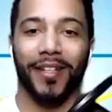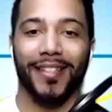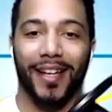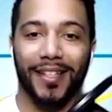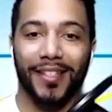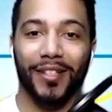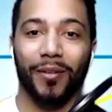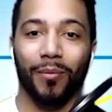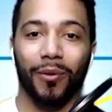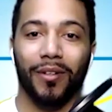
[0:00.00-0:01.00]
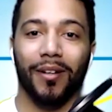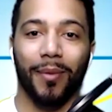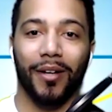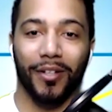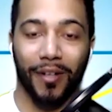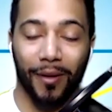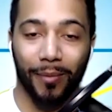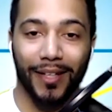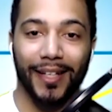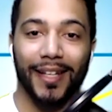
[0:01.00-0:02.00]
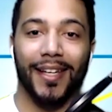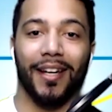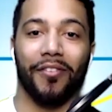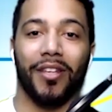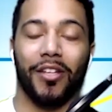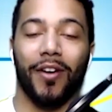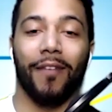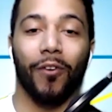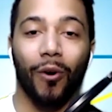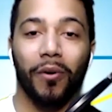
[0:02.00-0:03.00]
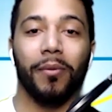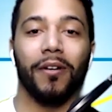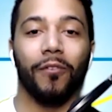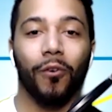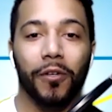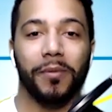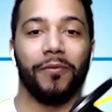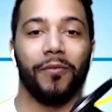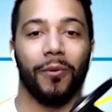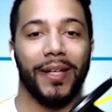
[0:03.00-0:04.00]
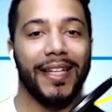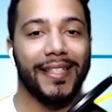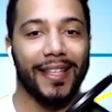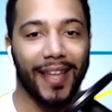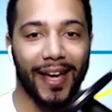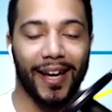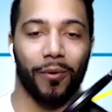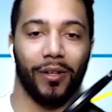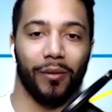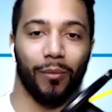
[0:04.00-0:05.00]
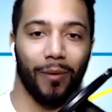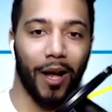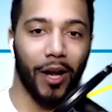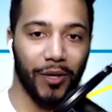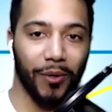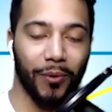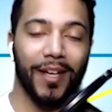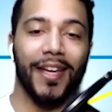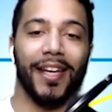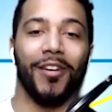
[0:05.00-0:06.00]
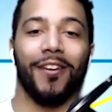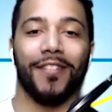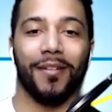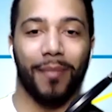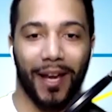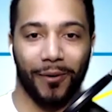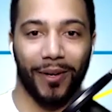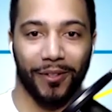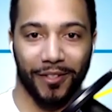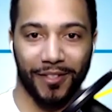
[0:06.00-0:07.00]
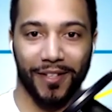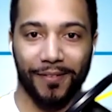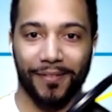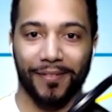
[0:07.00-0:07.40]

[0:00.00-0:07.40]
excited to learn more about your company and everything that you have going. But of course, before we get into that, I want to learn more about you. Can you give us some background on yourself?